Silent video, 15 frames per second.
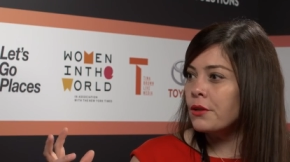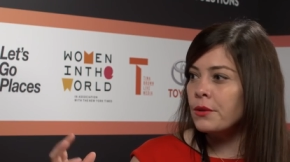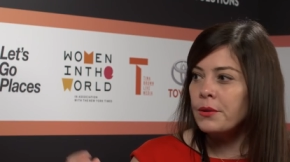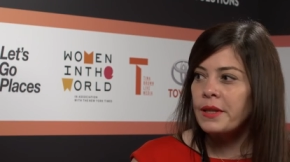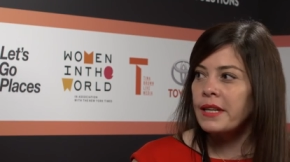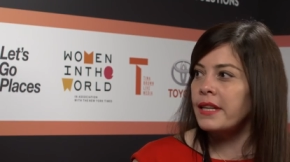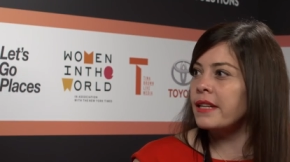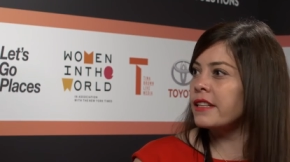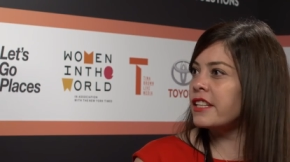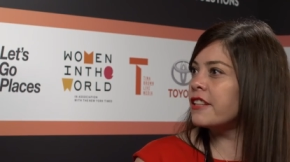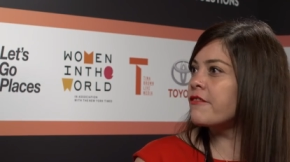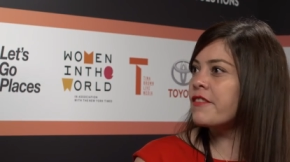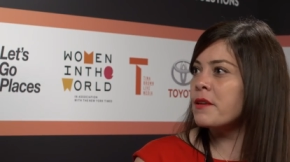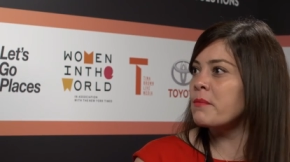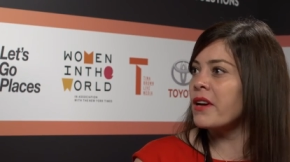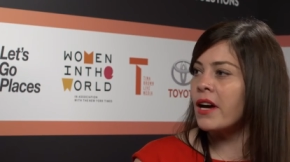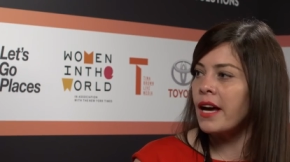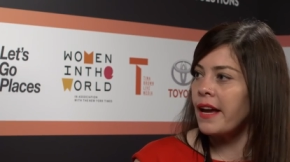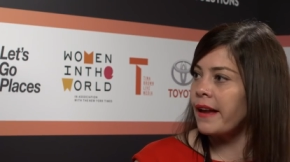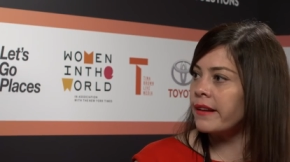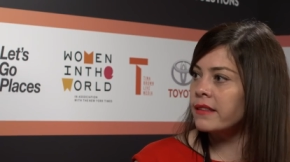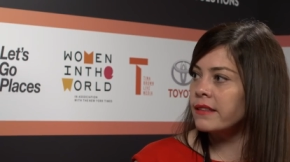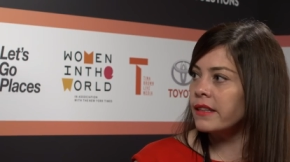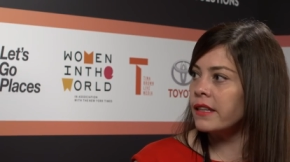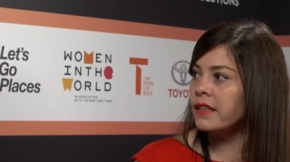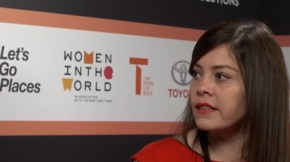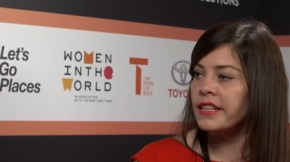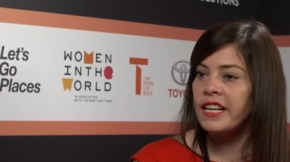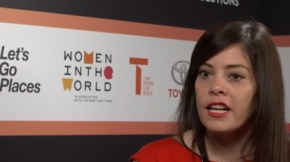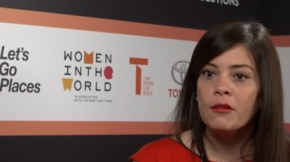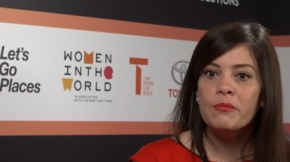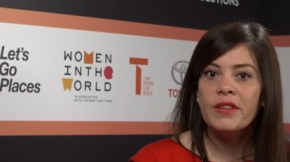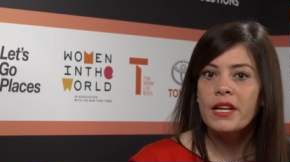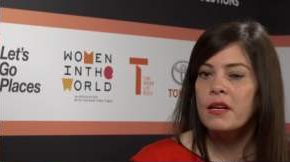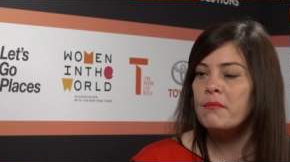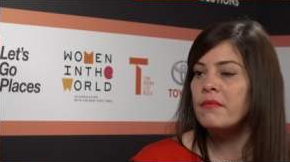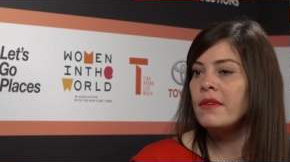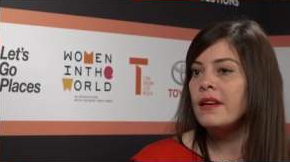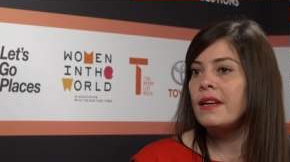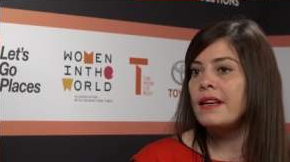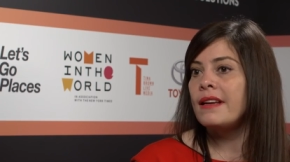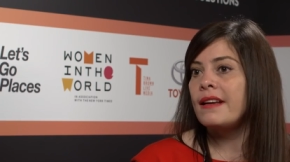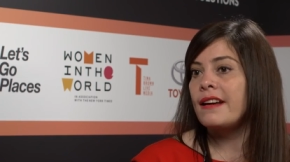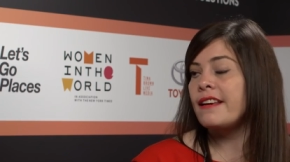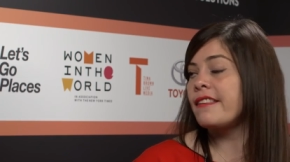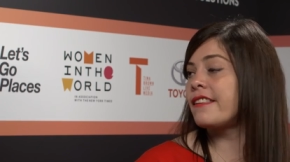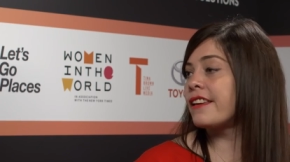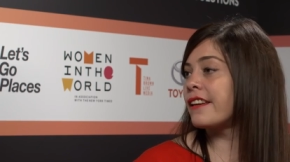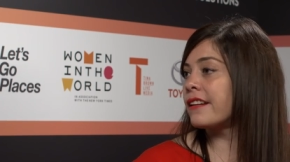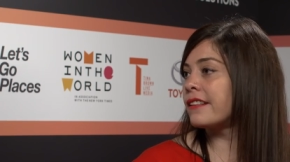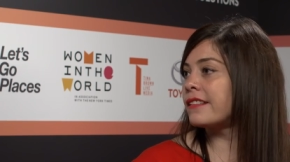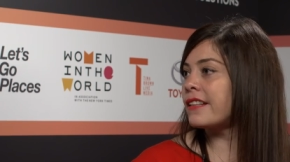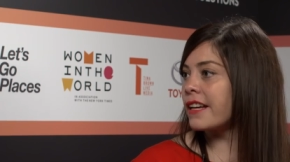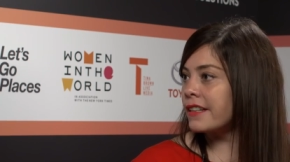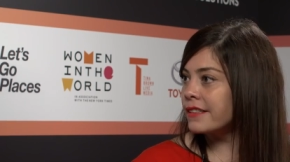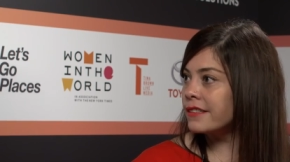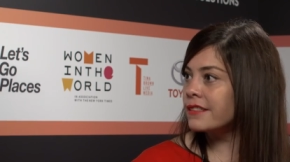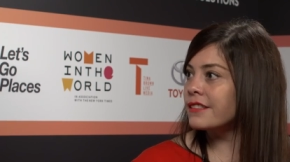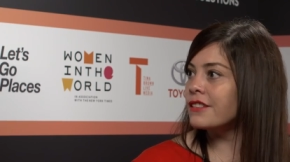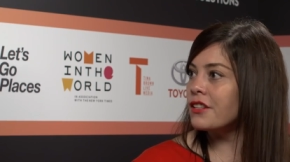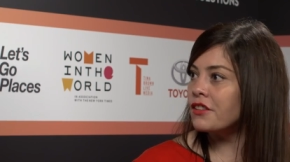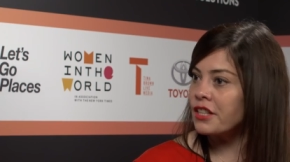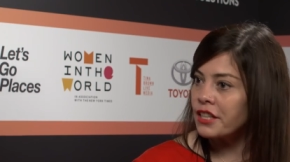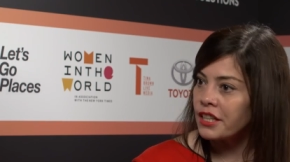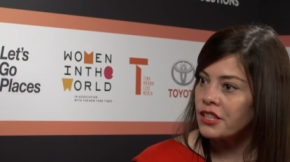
who can give them a hand and help them. I think that is the